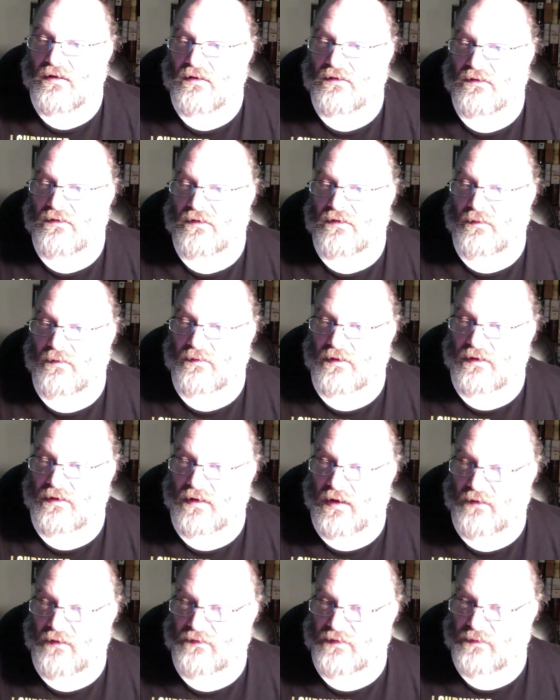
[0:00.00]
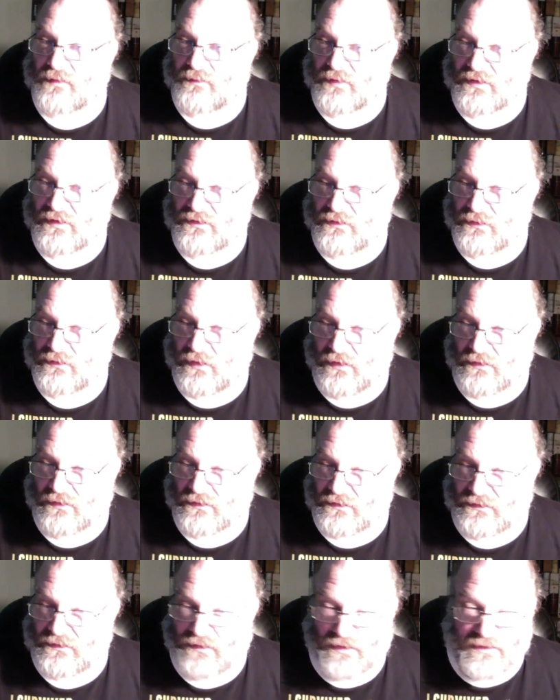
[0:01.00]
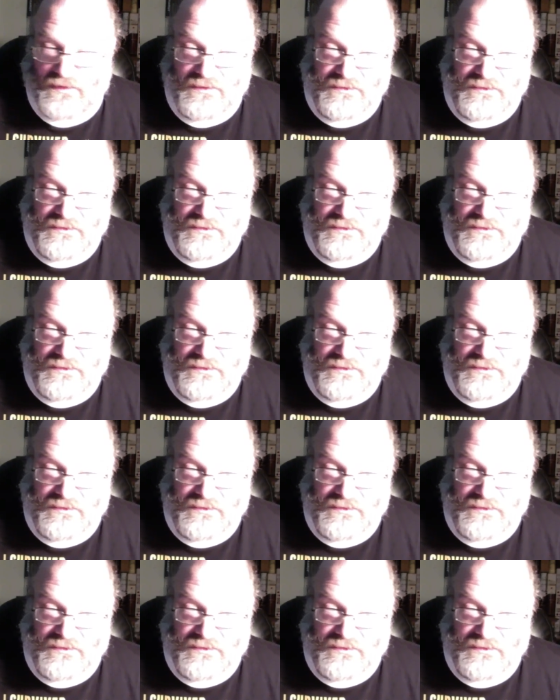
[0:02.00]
So I'm gonna have to bid you all good night